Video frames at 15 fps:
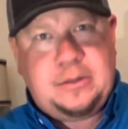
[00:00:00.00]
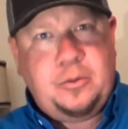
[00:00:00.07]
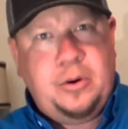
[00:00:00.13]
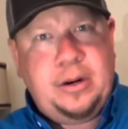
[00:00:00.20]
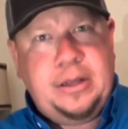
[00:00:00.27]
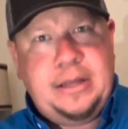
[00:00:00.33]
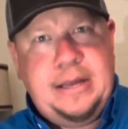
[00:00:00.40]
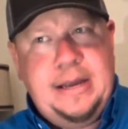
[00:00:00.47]
one
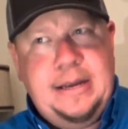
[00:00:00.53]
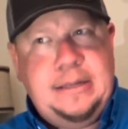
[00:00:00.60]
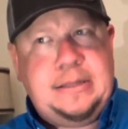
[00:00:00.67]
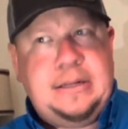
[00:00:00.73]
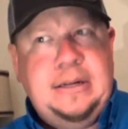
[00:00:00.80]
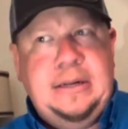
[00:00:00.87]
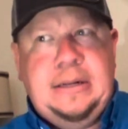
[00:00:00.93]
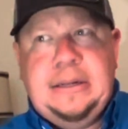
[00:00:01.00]
of
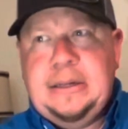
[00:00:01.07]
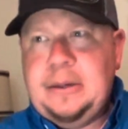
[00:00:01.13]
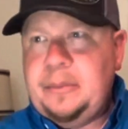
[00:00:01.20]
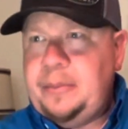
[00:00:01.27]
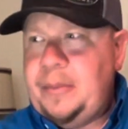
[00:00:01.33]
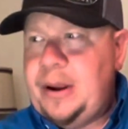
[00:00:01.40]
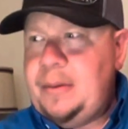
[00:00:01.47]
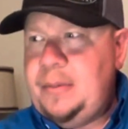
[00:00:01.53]
these.
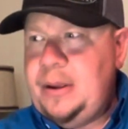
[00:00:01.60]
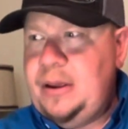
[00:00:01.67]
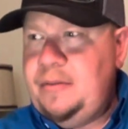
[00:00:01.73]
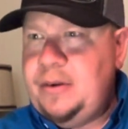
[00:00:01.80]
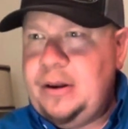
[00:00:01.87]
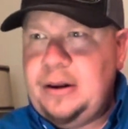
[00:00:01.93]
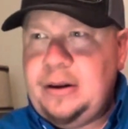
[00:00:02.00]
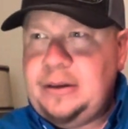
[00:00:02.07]
Maybe
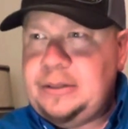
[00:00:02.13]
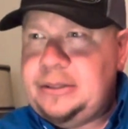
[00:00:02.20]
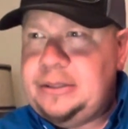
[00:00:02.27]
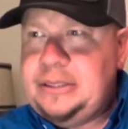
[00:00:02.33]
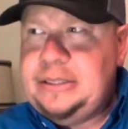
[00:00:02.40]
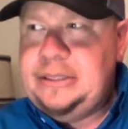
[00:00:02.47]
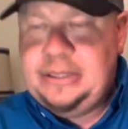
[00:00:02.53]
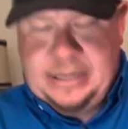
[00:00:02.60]
even
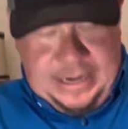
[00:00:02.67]
DJI